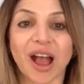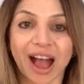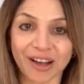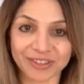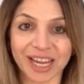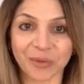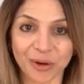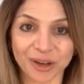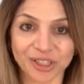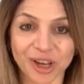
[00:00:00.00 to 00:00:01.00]
half-day
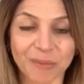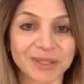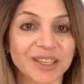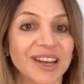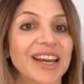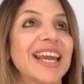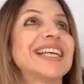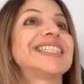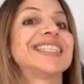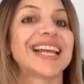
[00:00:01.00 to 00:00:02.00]
workshops, you're going to get a
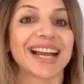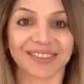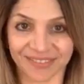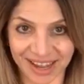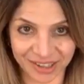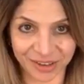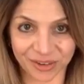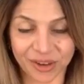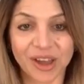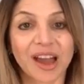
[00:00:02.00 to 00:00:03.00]
stack of value.
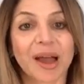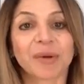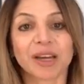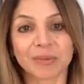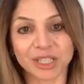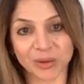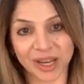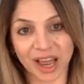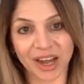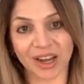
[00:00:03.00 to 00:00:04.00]
I'm going to be doing
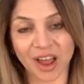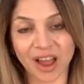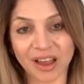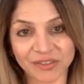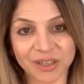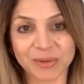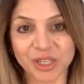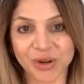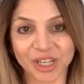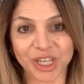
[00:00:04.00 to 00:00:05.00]
a live
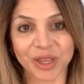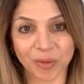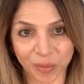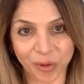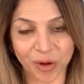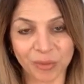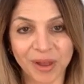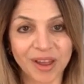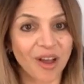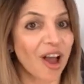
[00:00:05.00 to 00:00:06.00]
demonstration in the room.
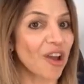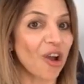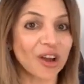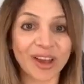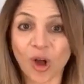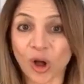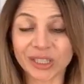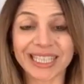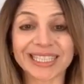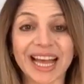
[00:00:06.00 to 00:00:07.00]
I only hold
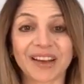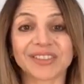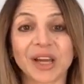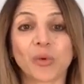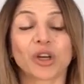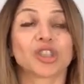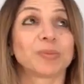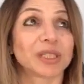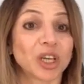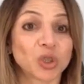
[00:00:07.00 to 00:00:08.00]
these half-day
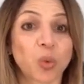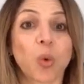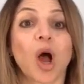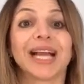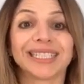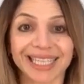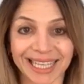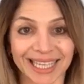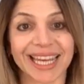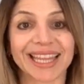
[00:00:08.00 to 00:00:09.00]
workshops twice a
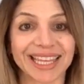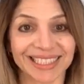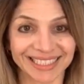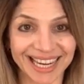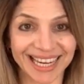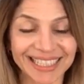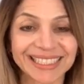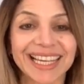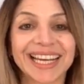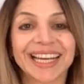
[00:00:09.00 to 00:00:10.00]
year these days.
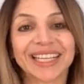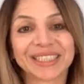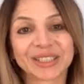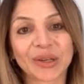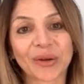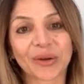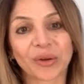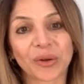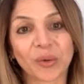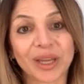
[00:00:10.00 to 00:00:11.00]
So
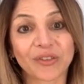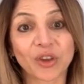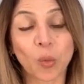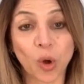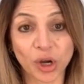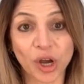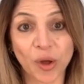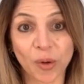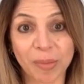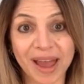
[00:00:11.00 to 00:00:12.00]
if you want to know
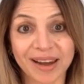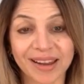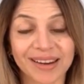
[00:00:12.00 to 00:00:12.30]
about it,